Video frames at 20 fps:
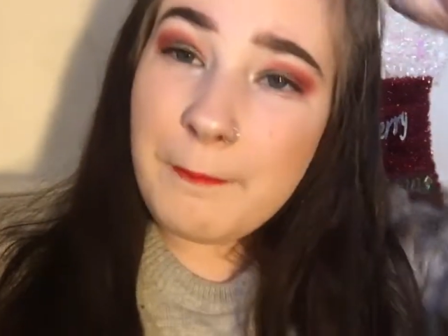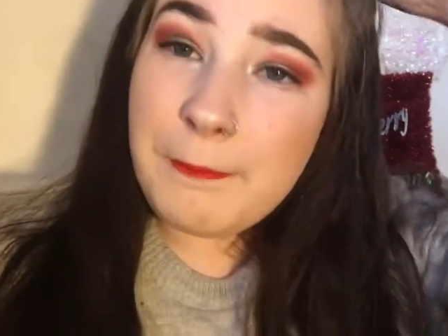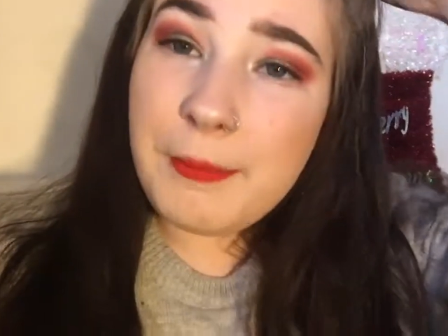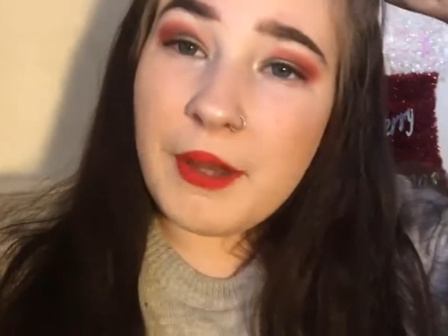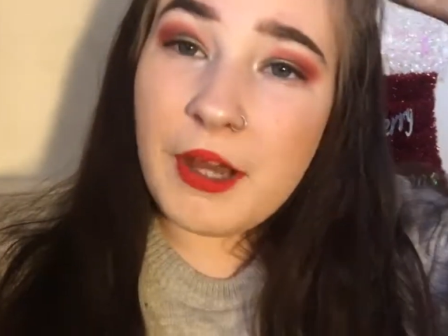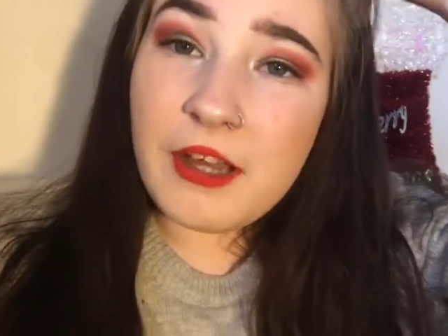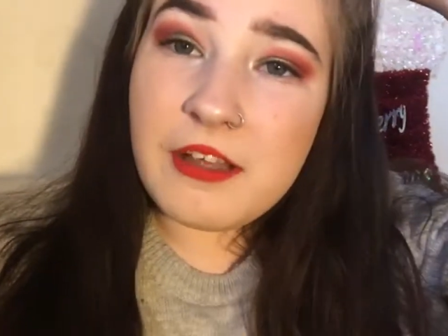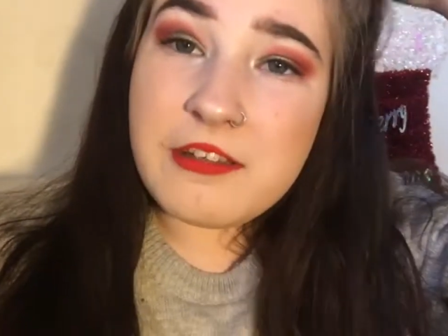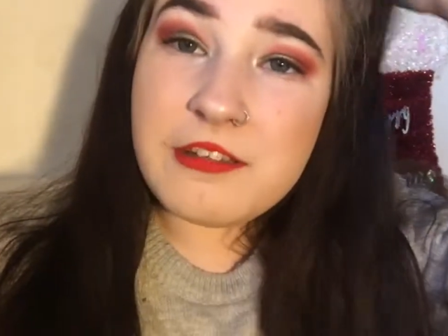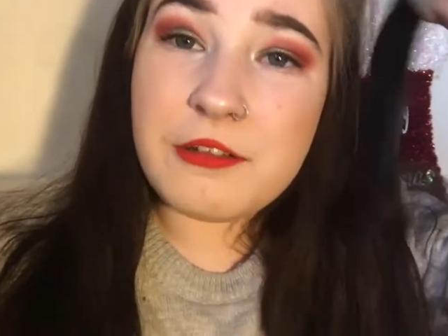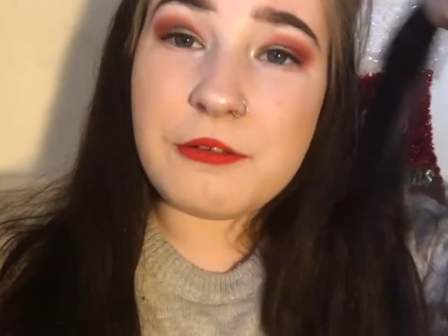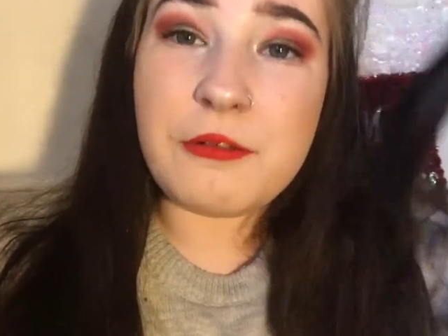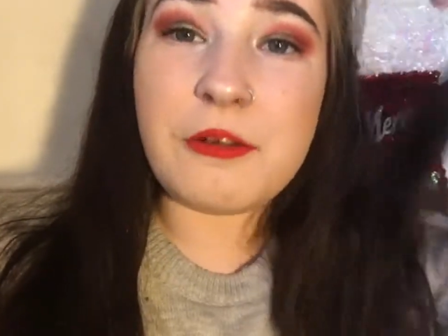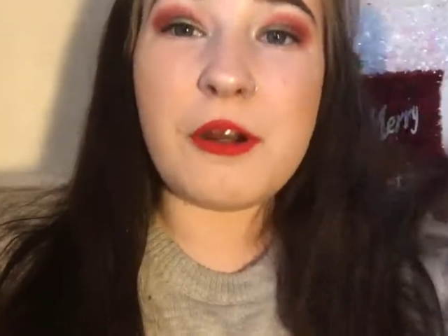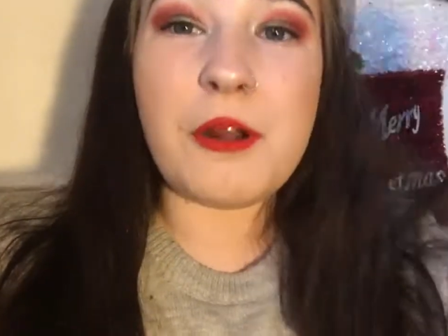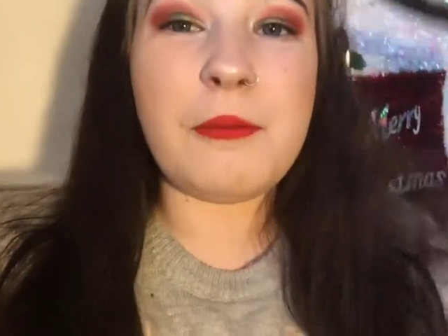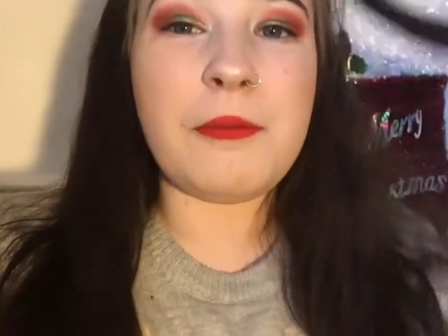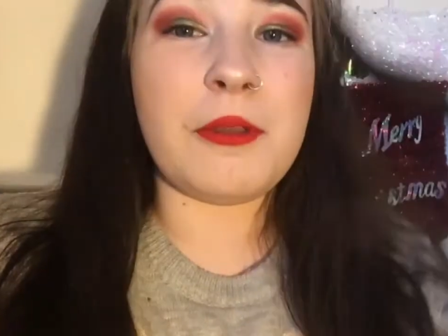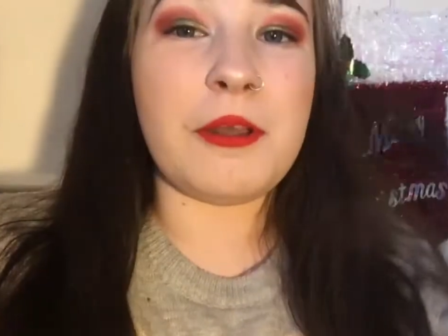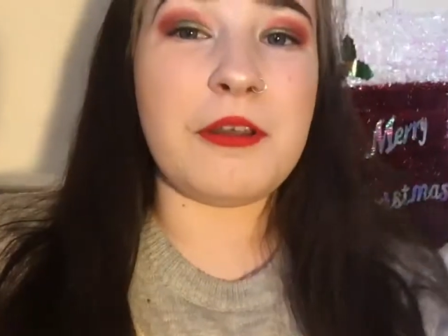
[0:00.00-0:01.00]
But I still want
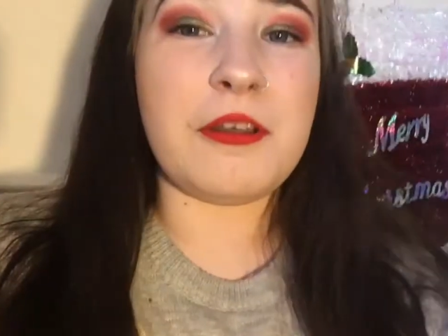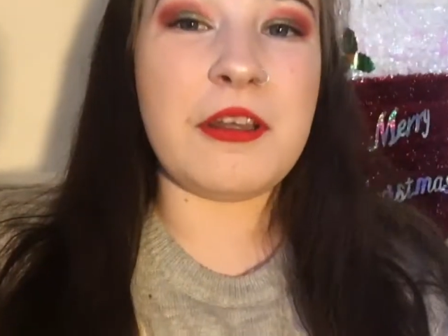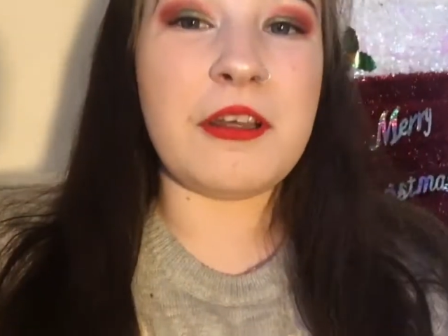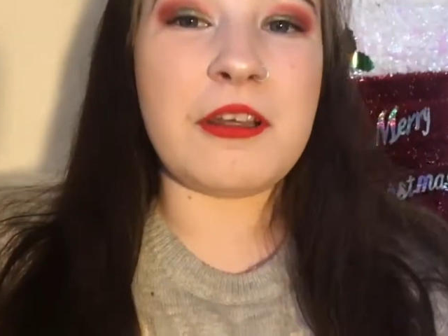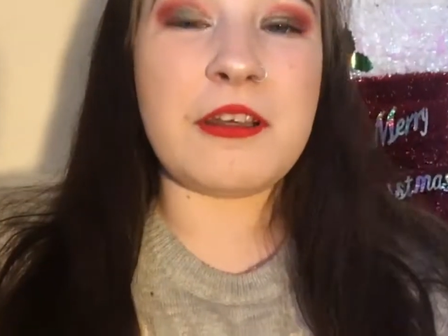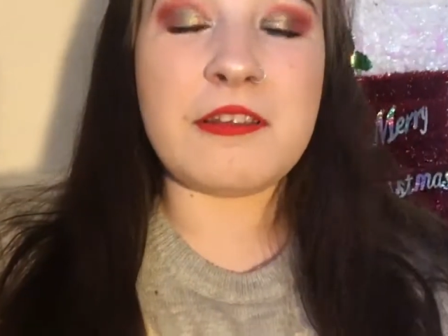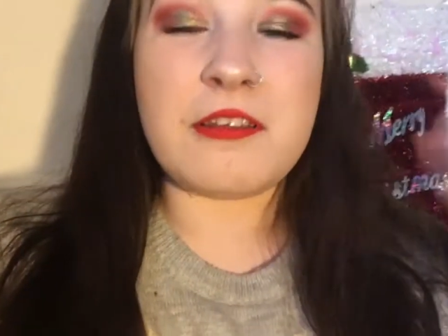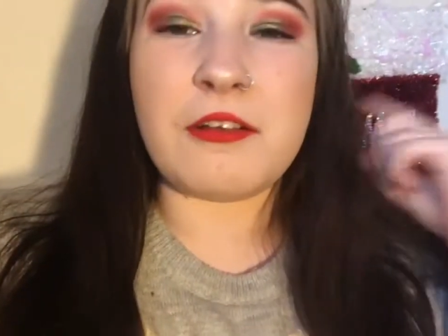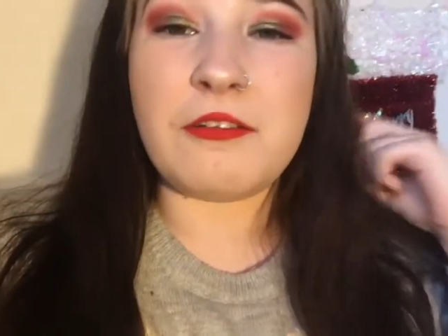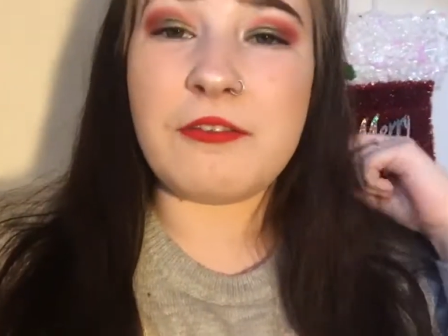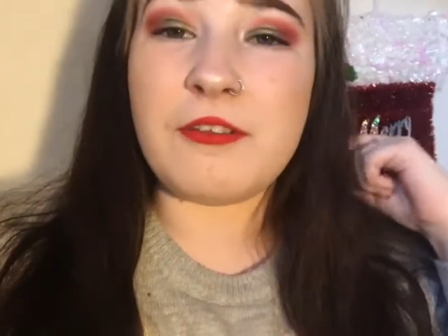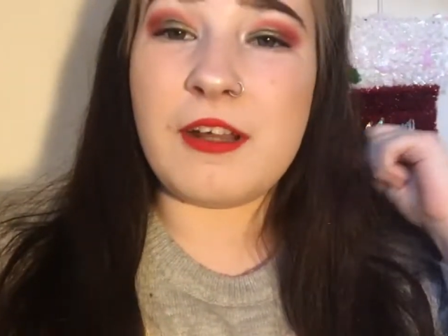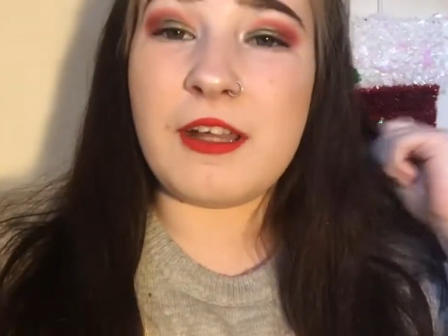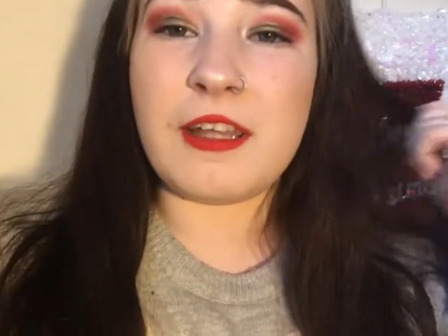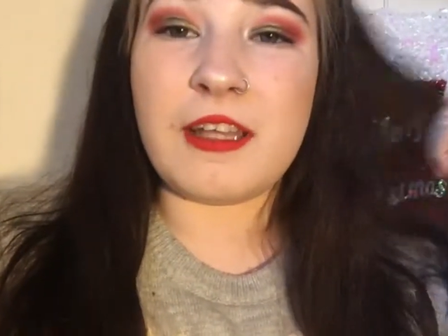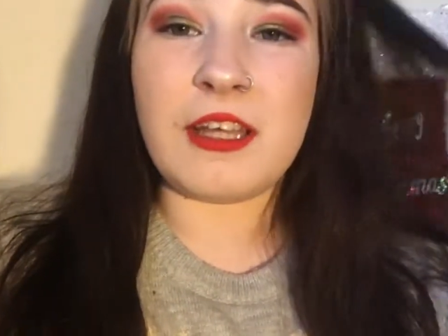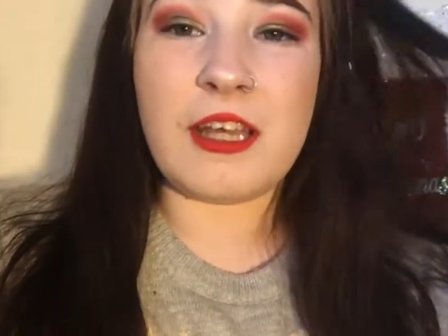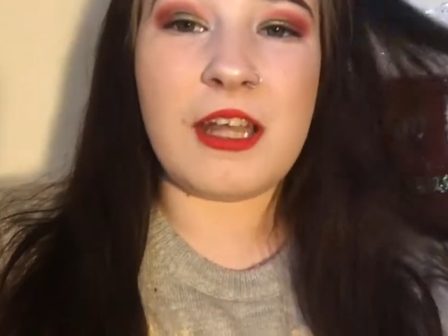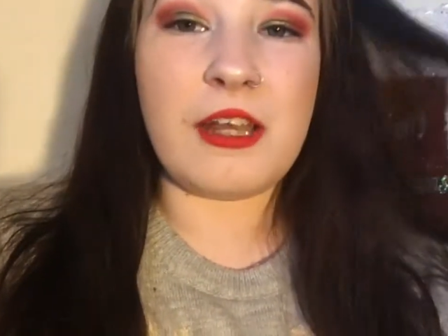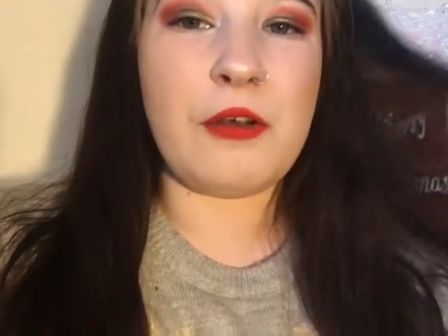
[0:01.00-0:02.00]
to upload it, because I
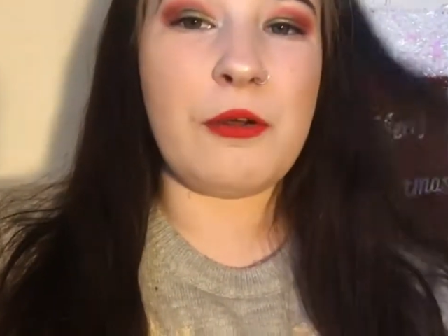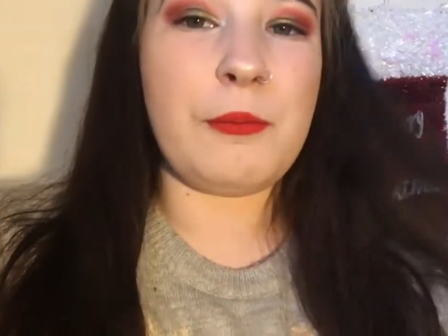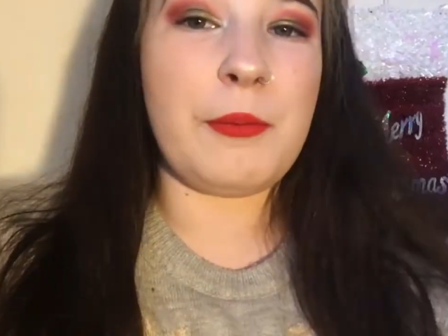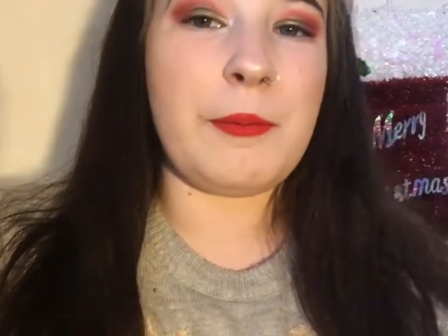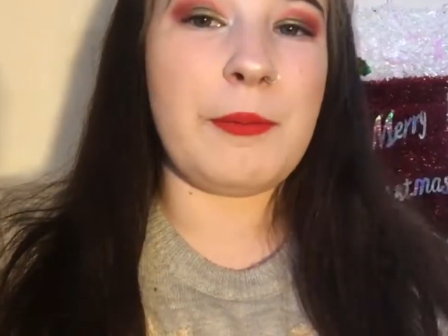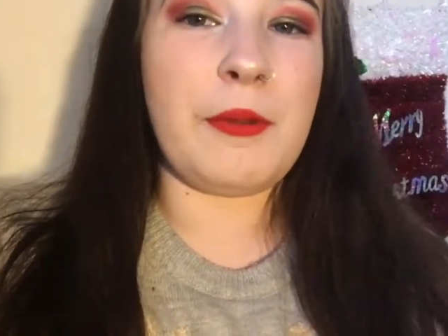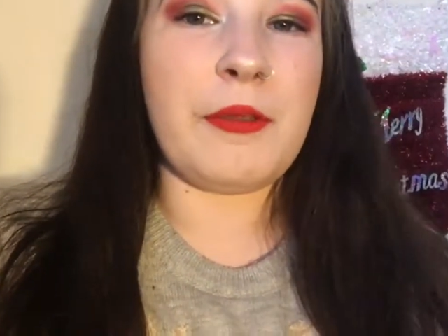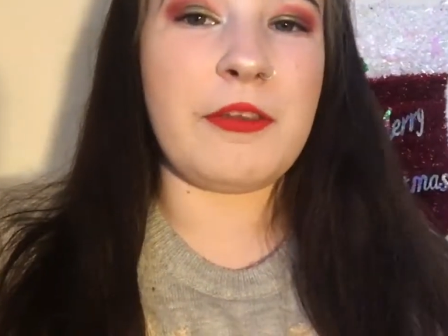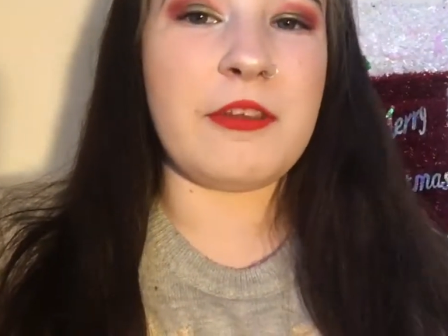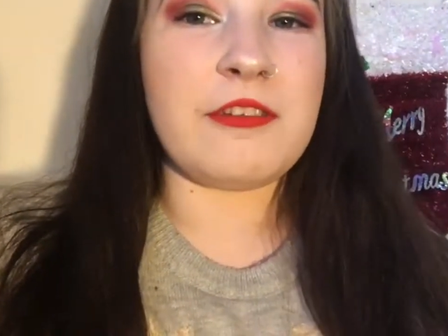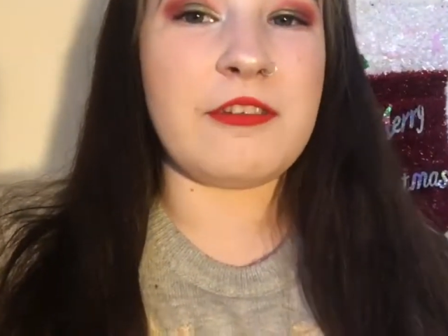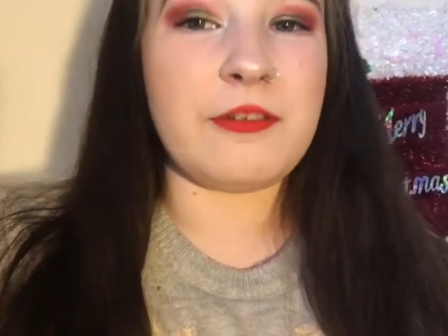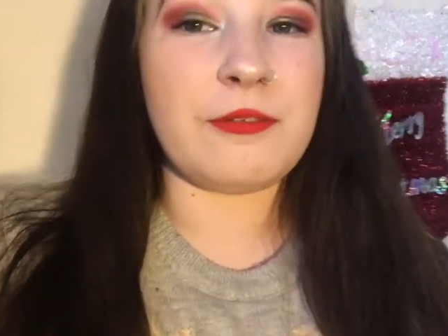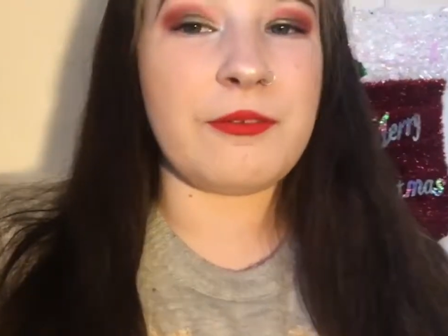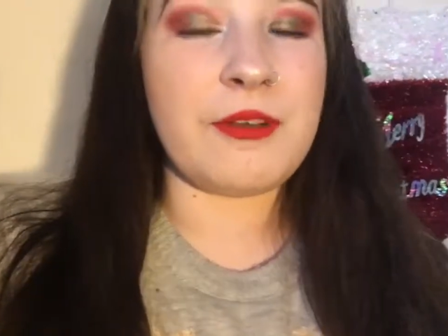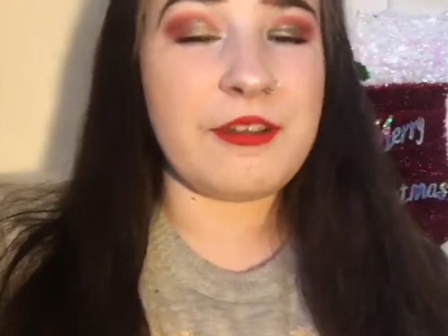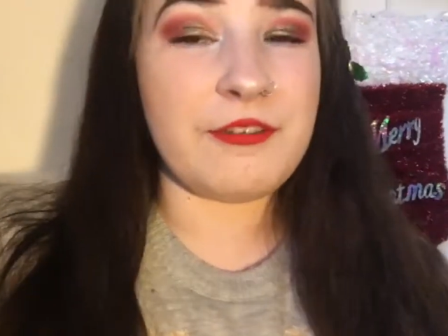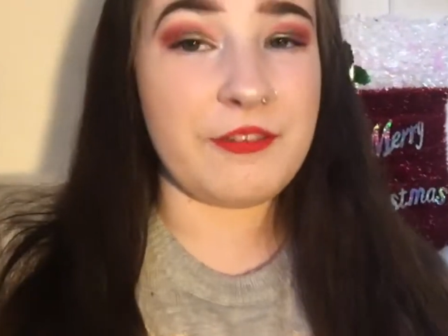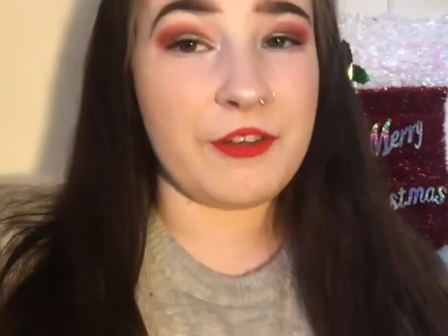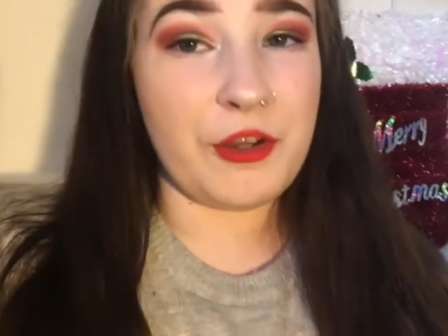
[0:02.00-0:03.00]
really cannot be bothered to
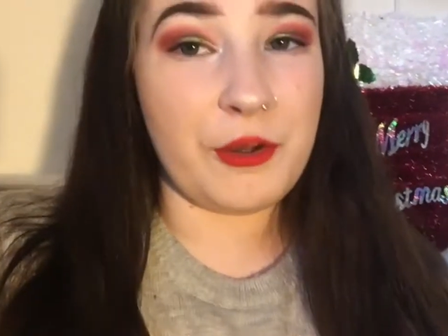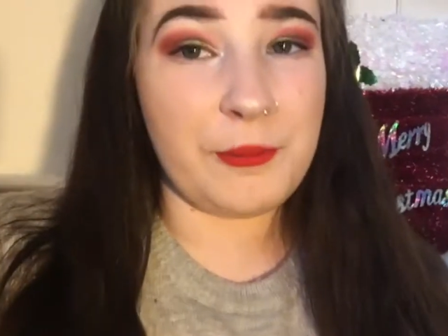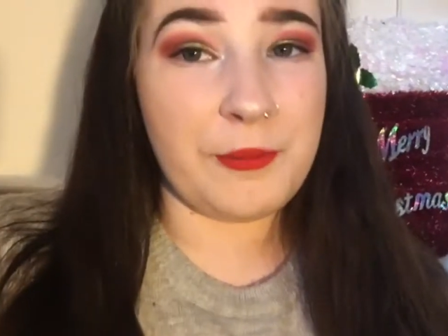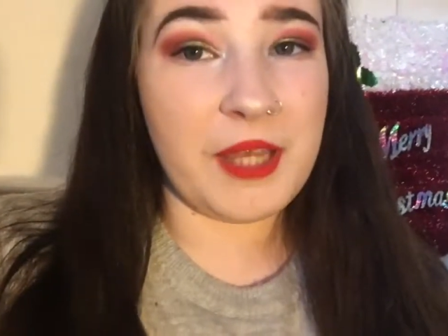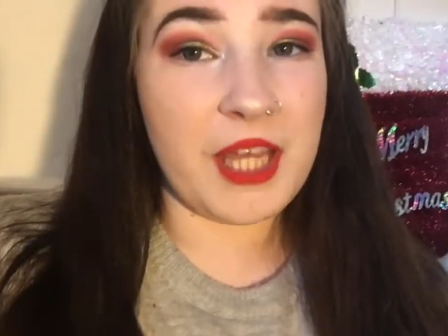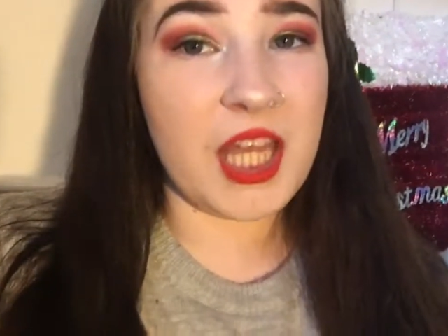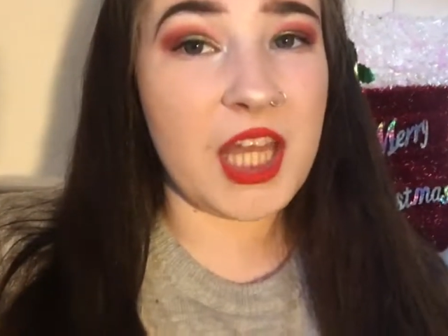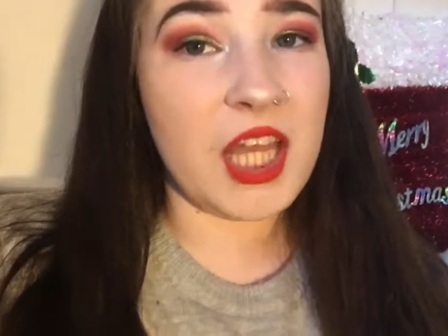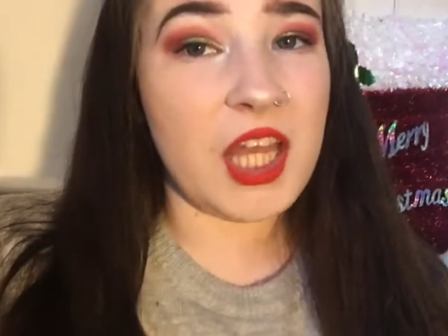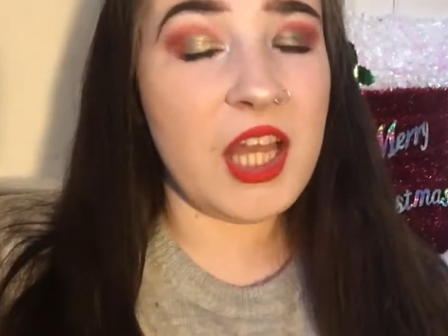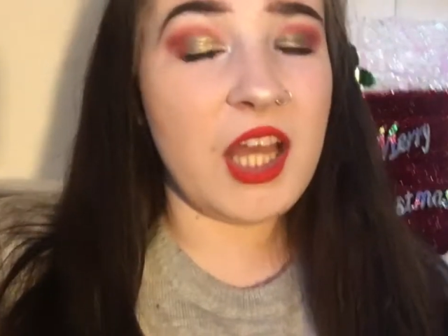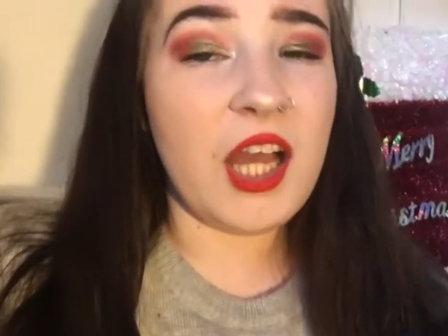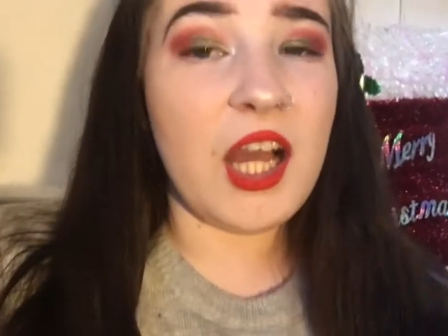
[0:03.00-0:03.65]
refilm it.